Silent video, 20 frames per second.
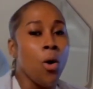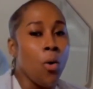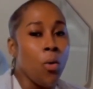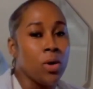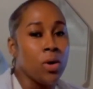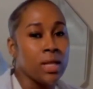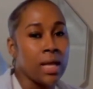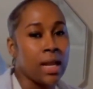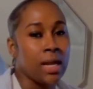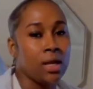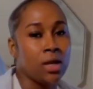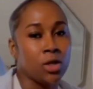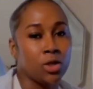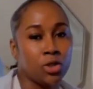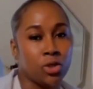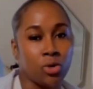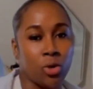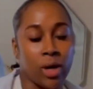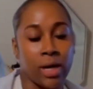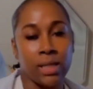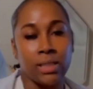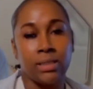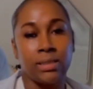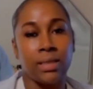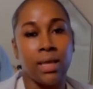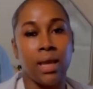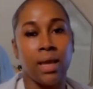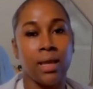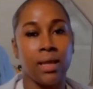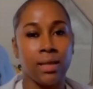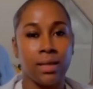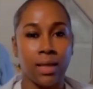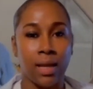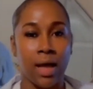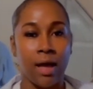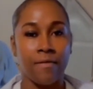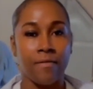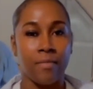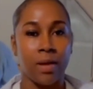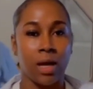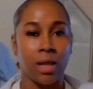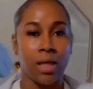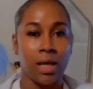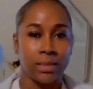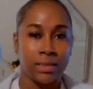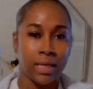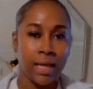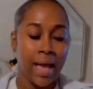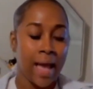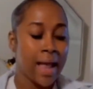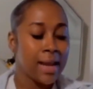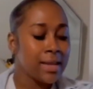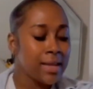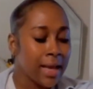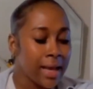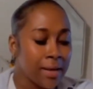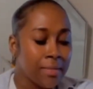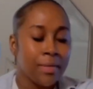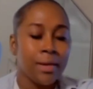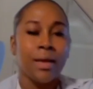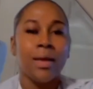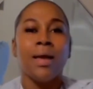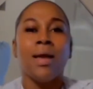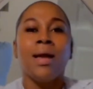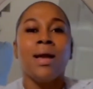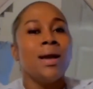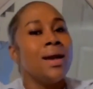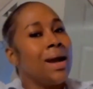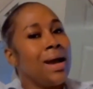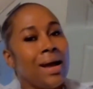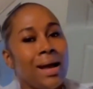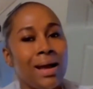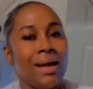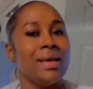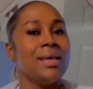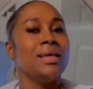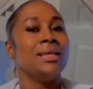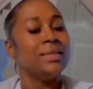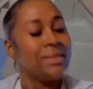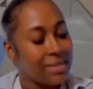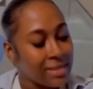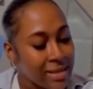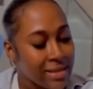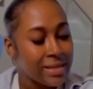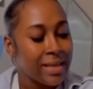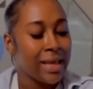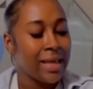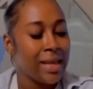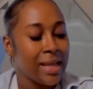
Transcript: We got little shorts that I have in my closet. And then it's this get